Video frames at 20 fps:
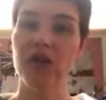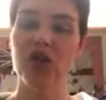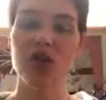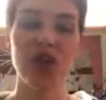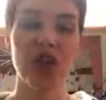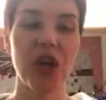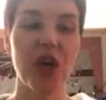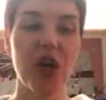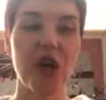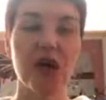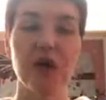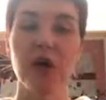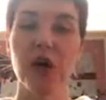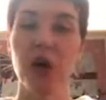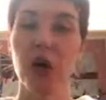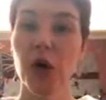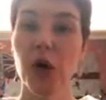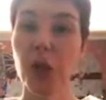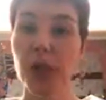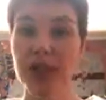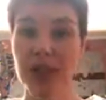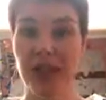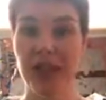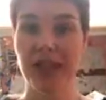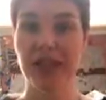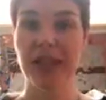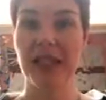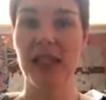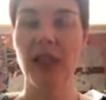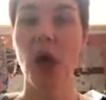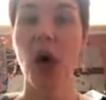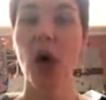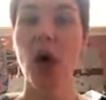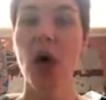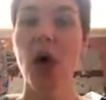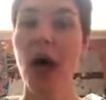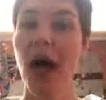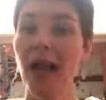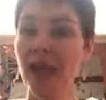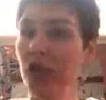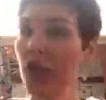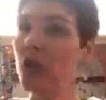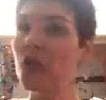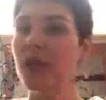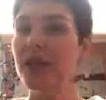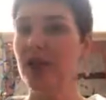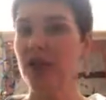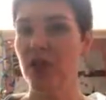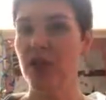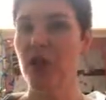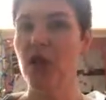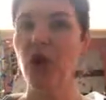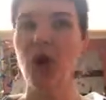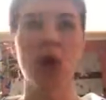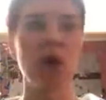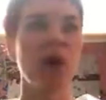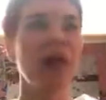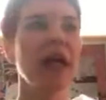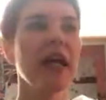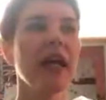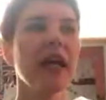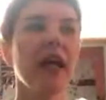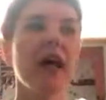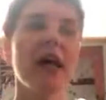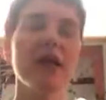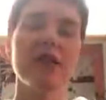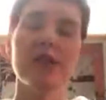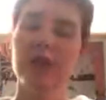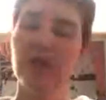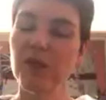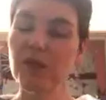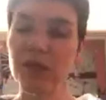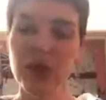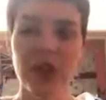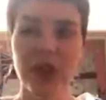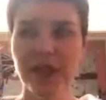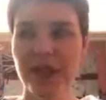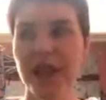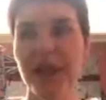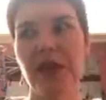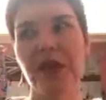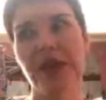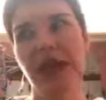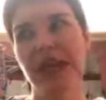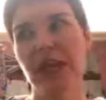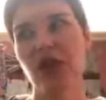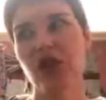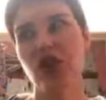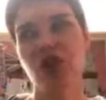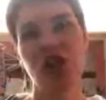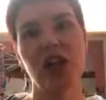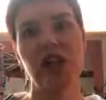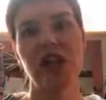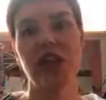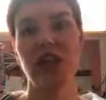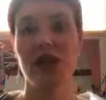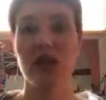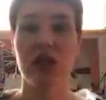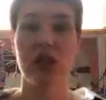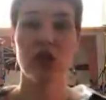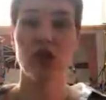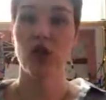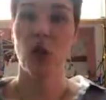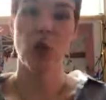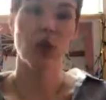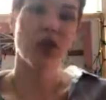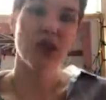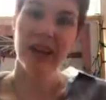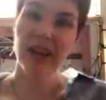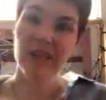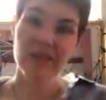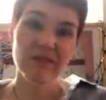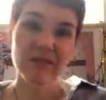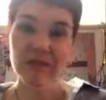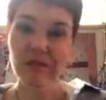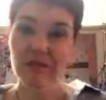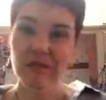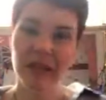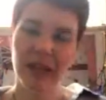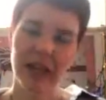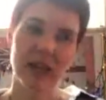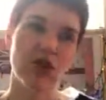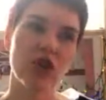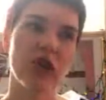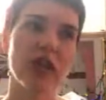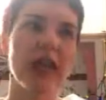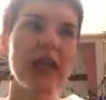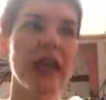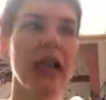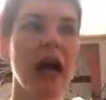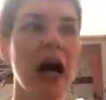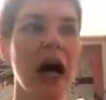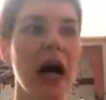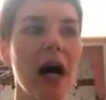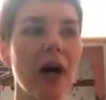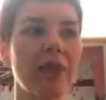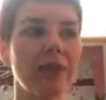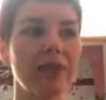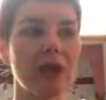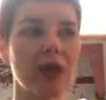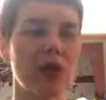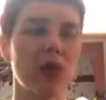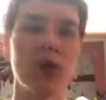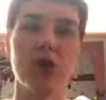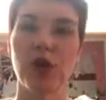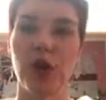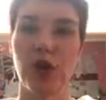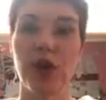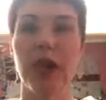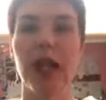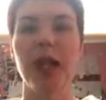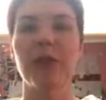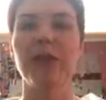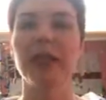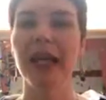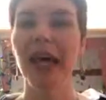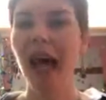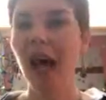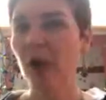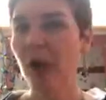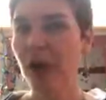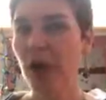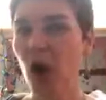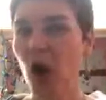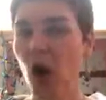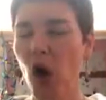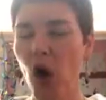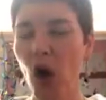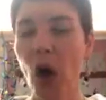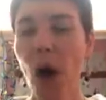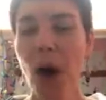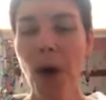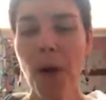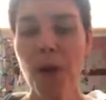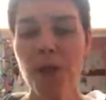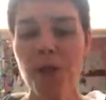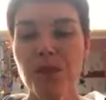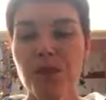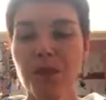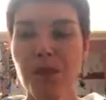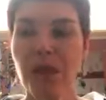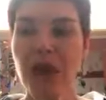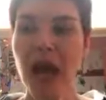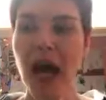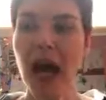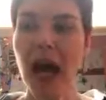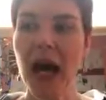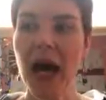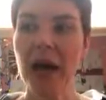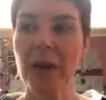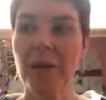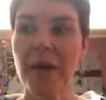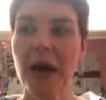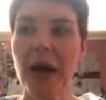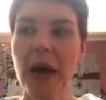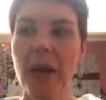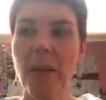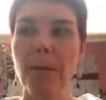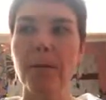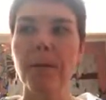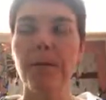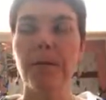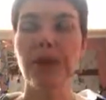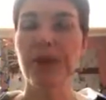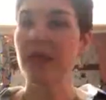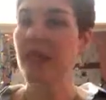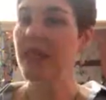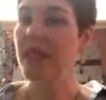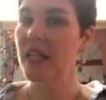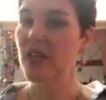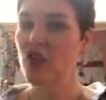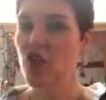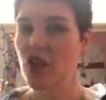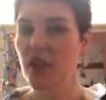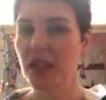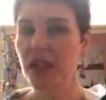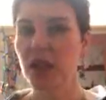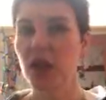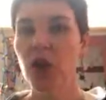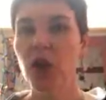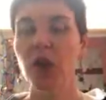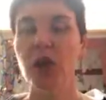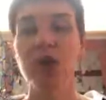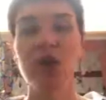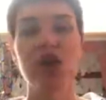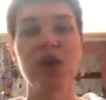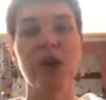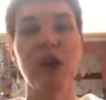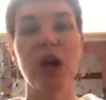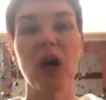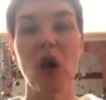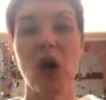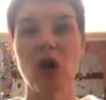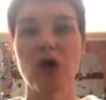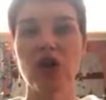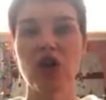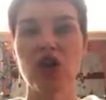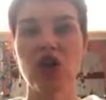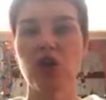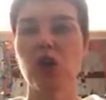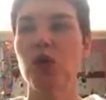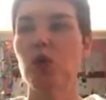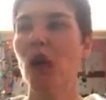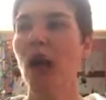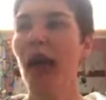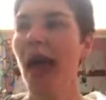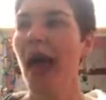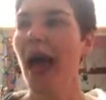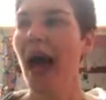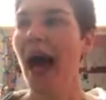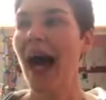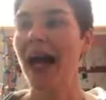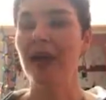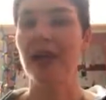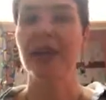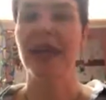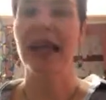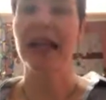mystery of who is he and who is this girl? As first they think she is his daughter, naturally, because, you know, he came in carrying her. But then is she? Who does she belong to? How did